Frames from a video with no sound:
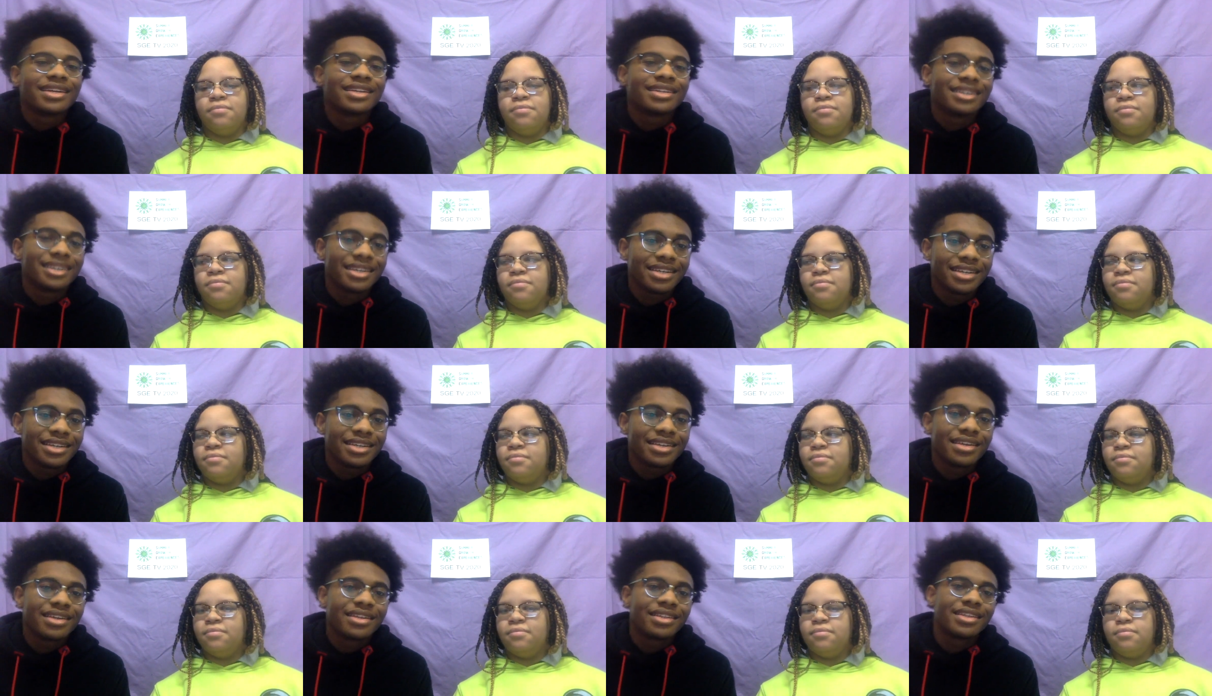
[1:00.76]

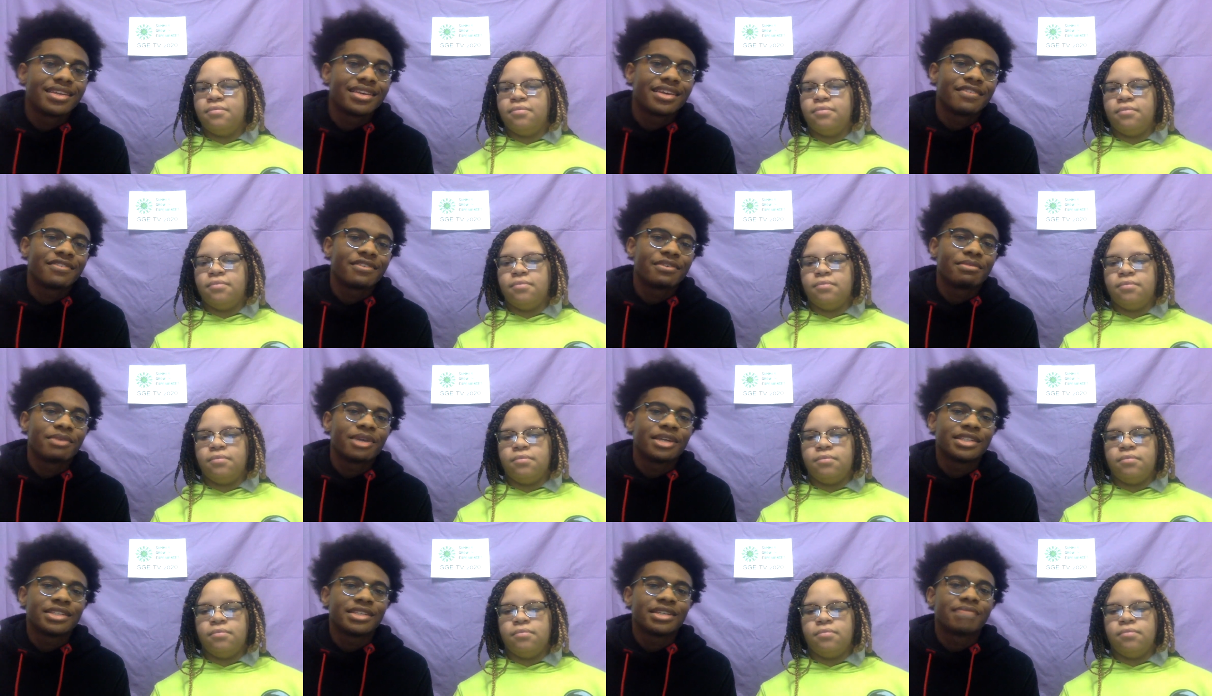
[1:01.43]
Speaker 1: D. The
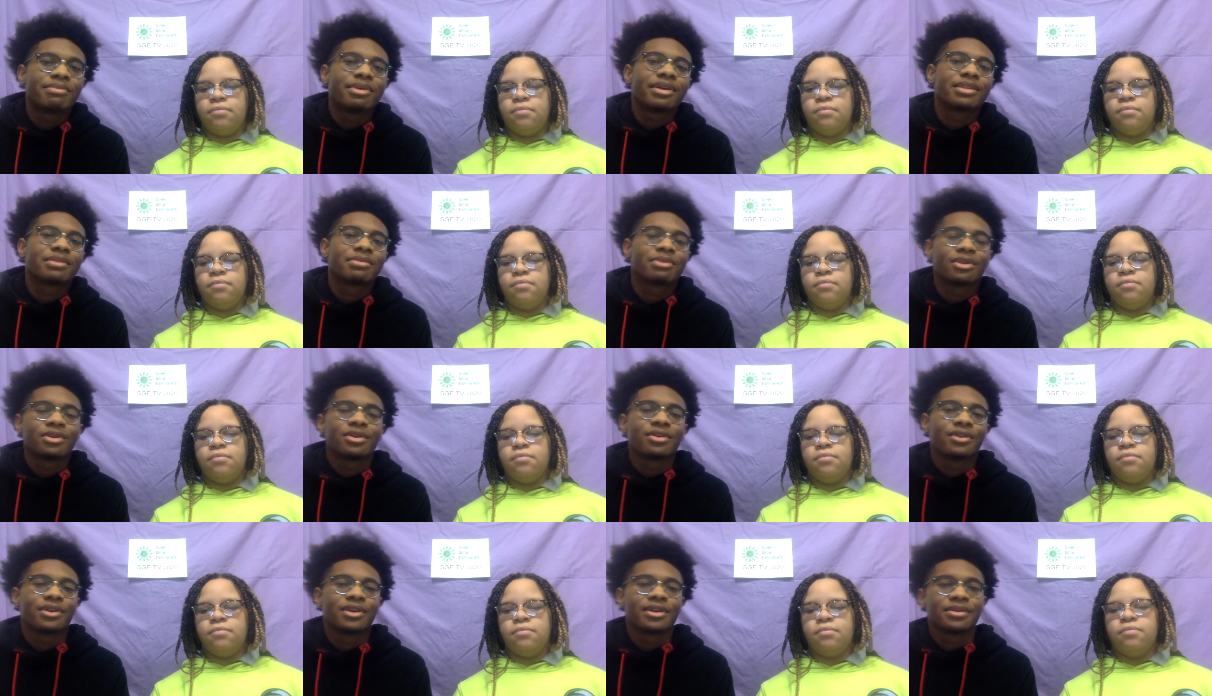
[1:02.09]
information about the
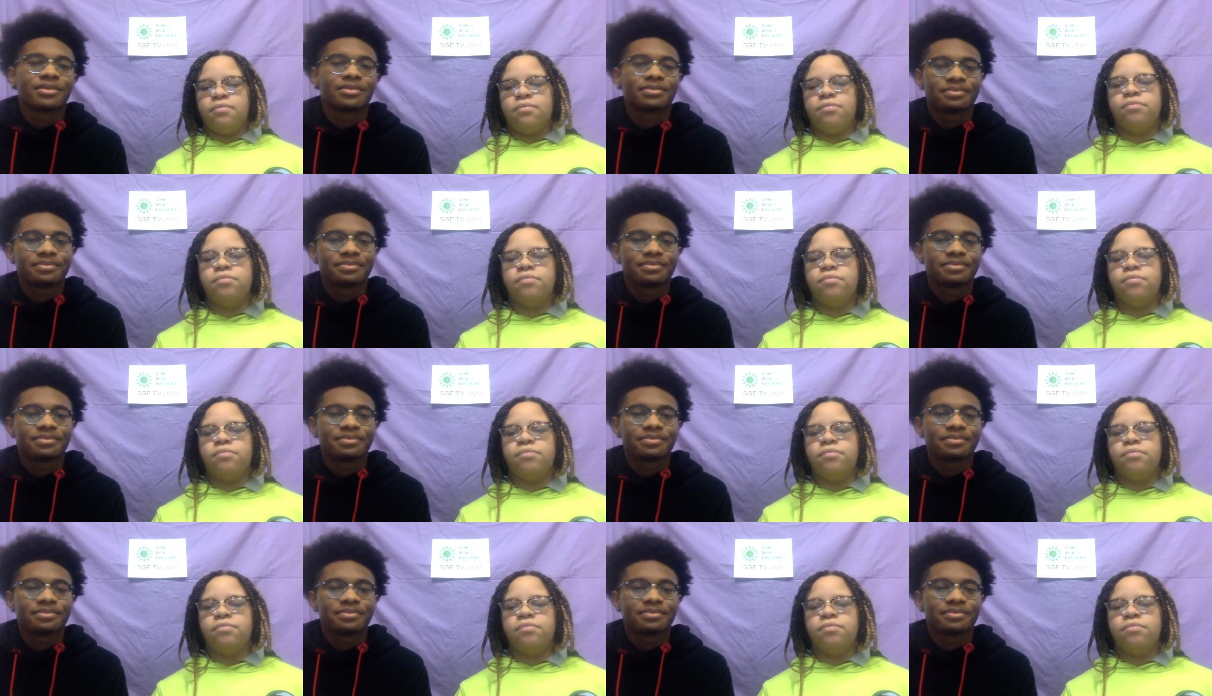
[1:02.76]
program.